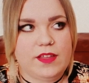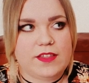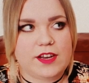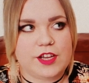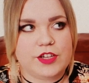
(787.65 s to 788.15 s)

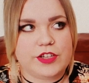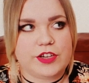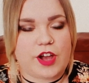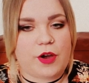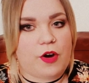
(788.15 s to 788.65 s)
that it could
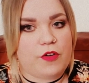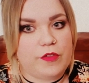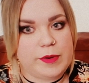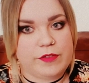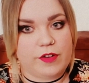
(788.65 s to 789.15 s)
go
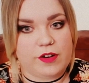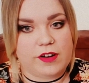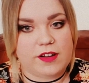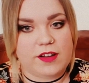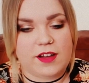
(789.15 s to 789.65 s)
horribly
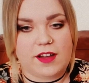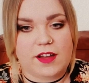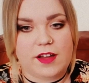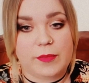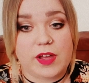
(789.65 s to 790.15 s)
wrong,
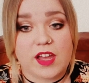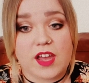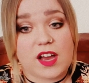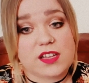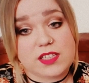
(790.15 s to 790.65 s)
and
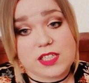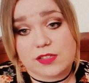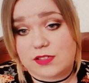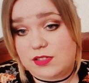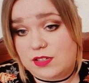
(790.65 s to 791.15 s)

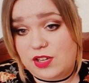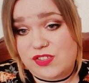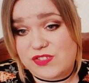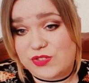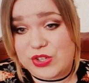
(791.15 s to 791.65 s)
it
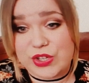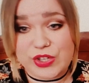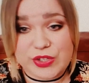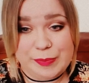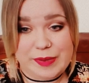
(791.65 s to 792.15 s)
still
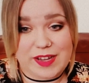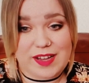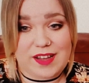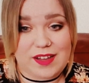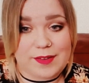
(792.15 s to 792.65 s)
could,
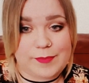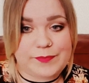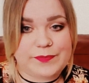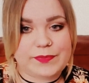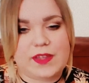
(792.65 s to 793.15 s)
but
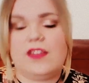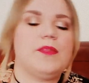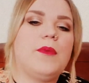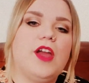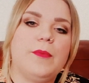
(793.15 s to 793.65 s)
at
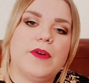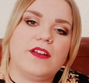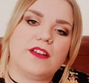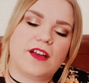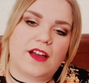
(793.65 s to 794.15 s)
the
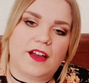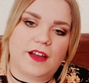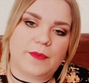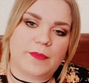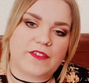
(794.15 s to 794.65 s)
moment
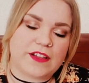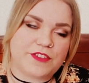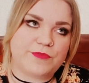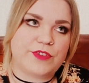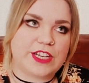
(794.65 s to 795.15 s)
I've had
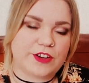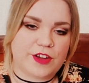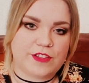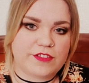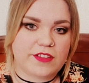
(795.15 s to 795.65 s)
some really
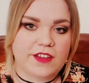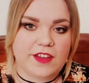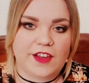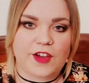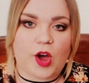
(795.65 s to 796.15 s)
nice
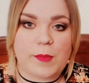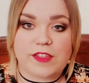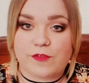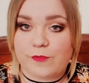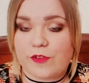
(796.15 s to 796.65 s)

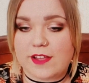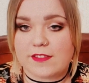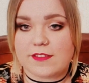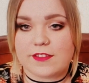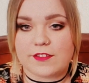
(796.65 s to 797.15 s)
comments from
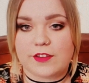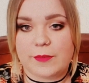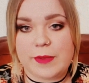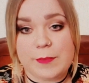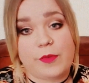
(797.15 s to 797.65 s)
friends
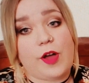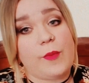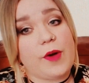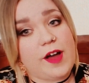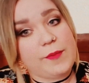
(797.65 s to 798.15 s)
and people that I
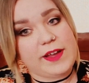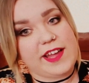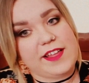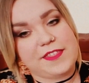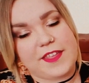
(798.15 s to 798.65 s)
work
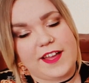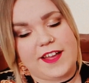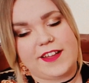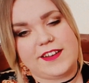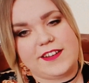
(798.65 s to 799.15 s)
with,
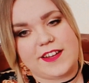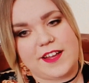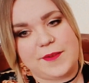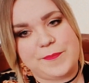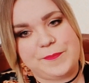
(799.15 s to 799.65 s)

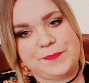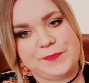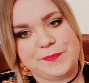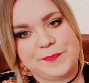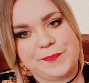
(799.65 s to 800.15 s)
and
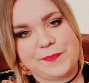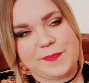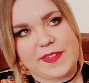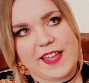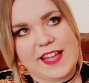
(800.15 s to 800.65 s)

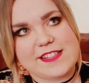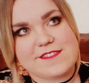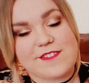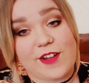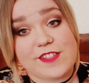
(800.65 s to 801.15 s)

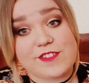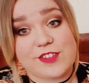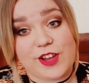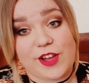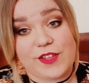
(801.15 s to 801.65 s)
it's nice
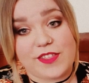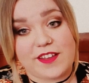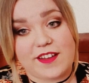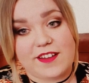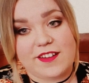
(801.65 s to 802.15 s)
to know
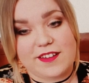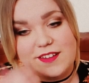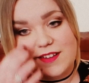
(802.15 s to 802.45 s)
that